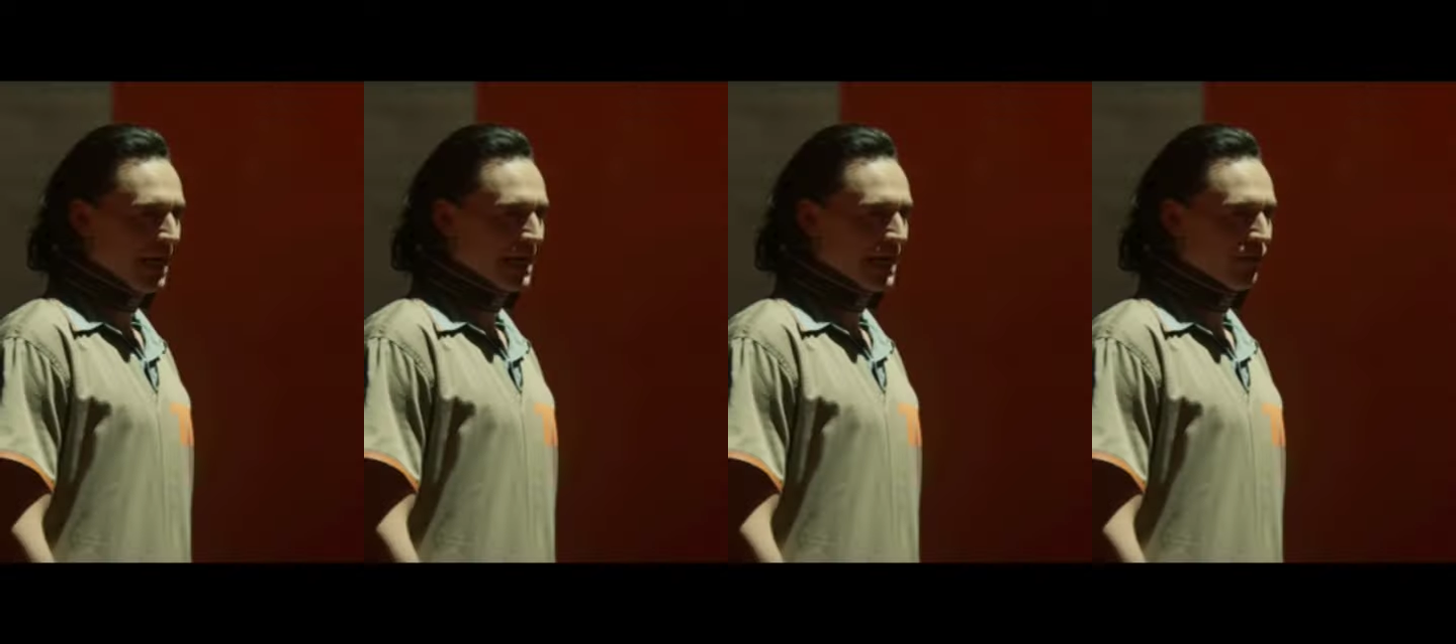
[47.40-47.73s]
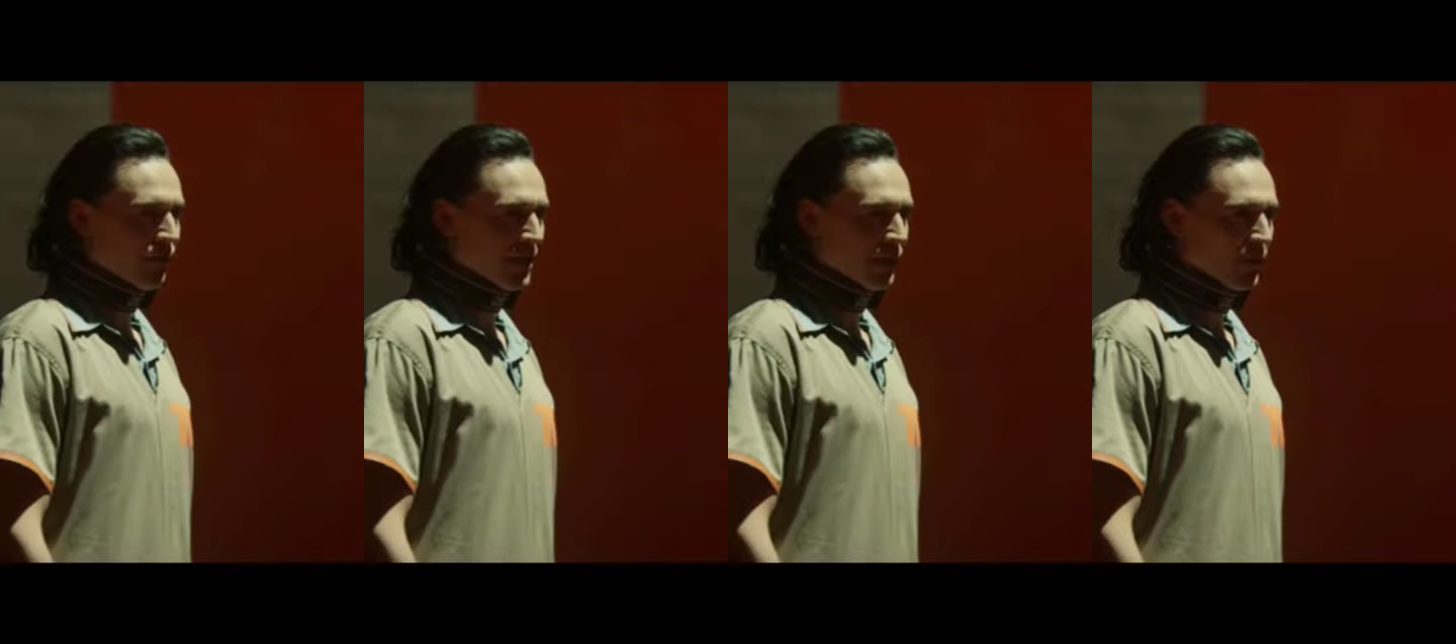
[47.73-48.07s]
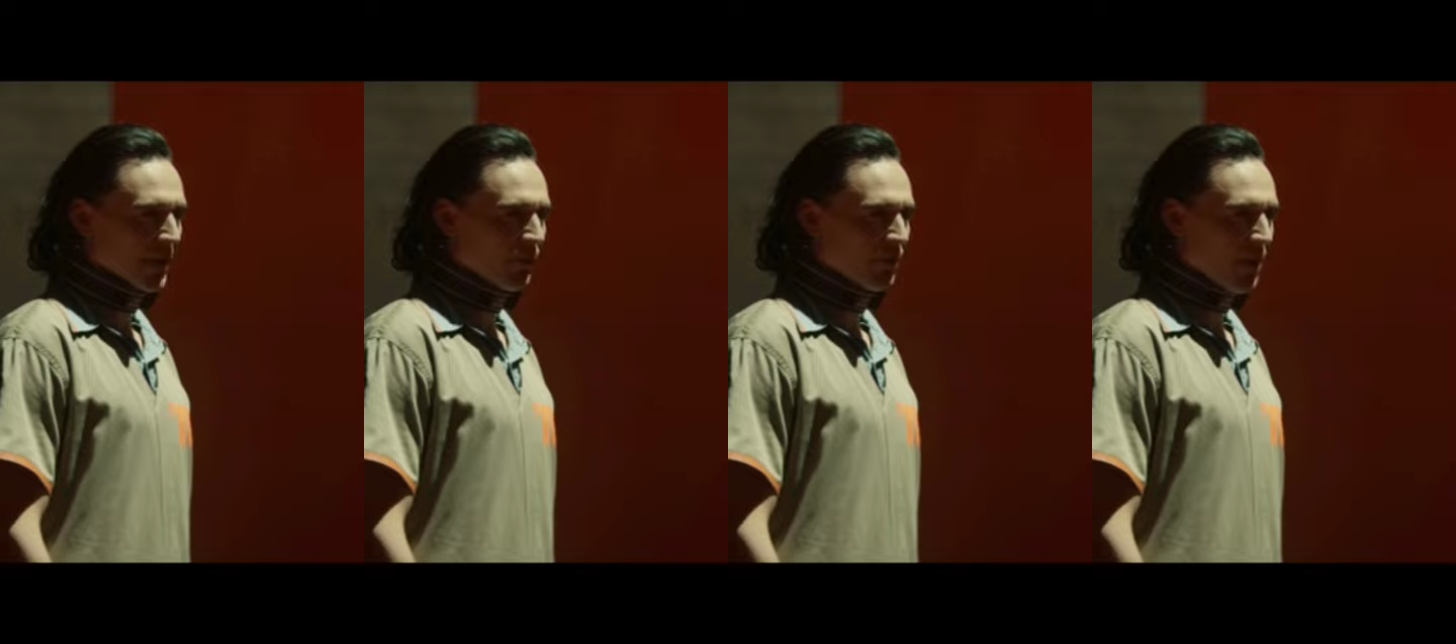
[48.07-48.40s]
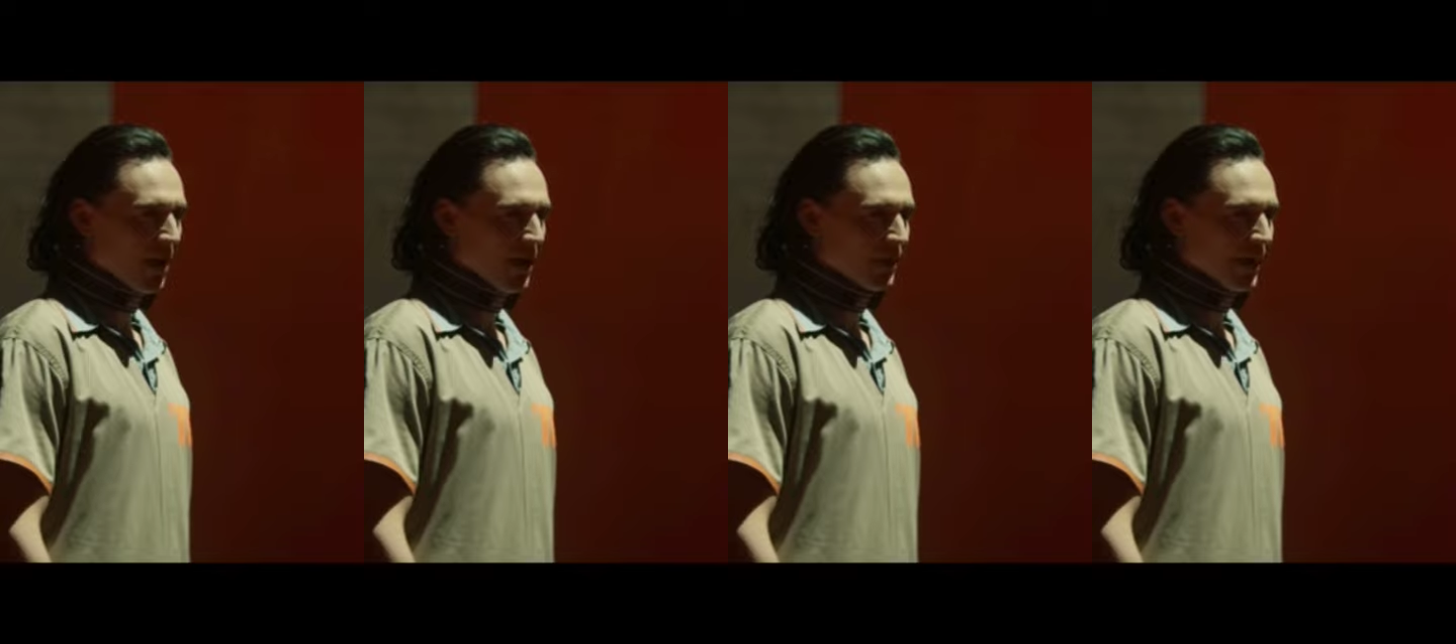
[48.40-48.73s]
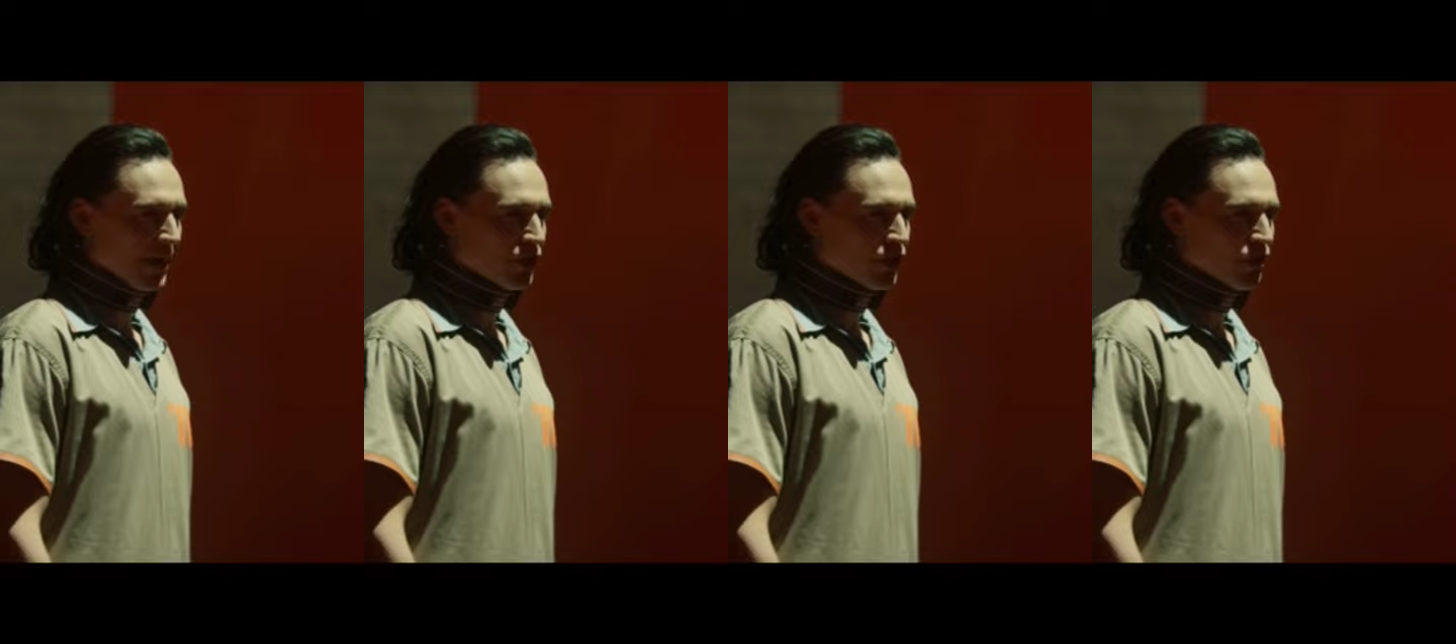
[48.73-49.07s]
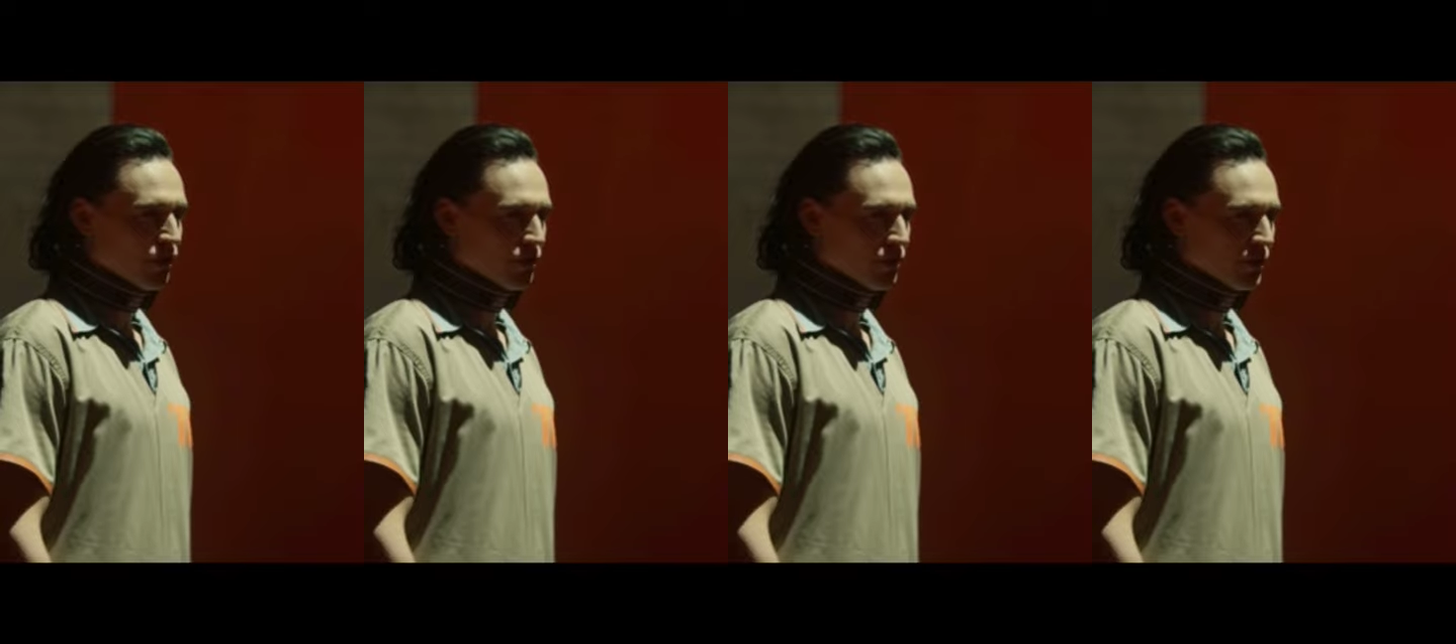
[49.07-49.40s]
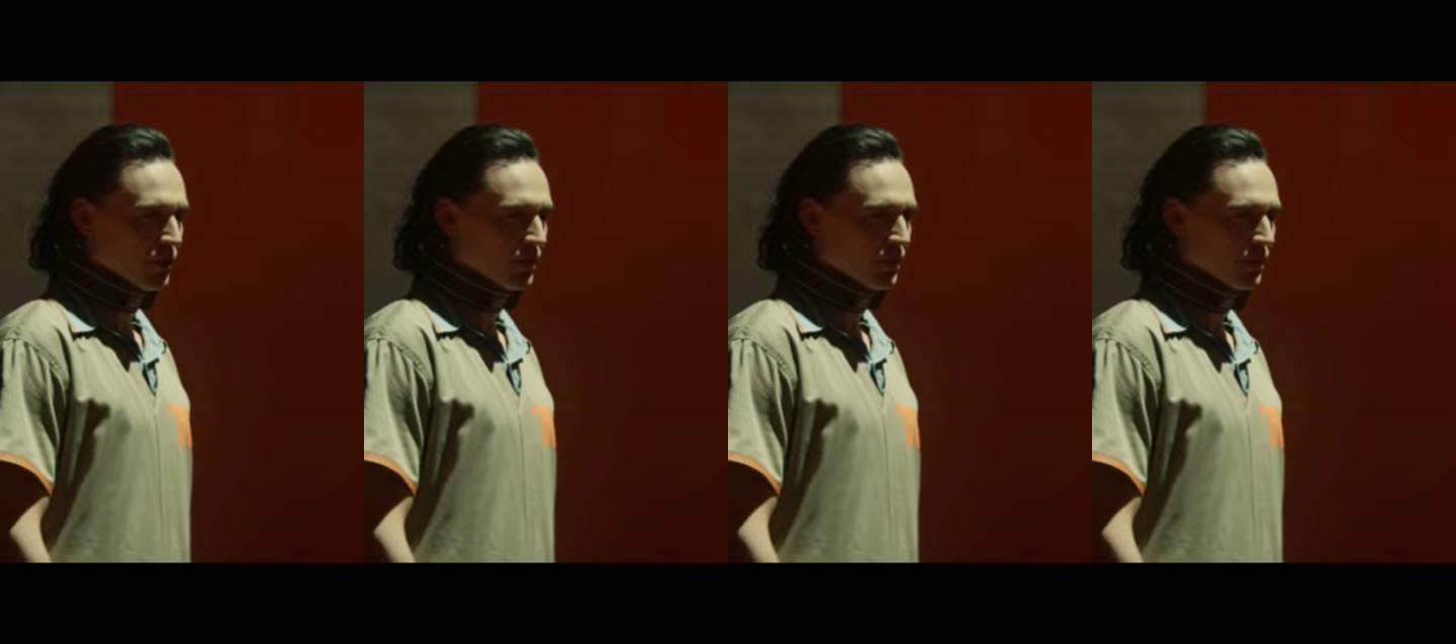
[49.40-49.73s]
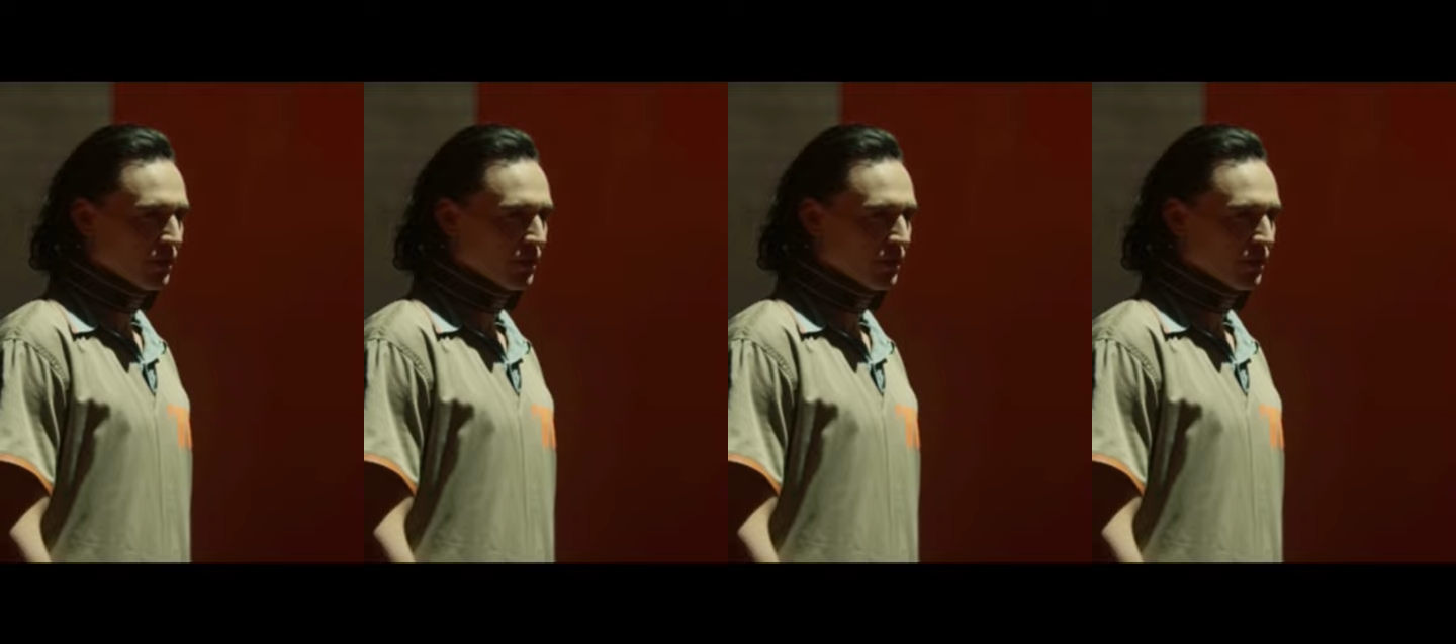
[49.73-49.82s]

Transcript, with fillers: I live within whatever path I choose.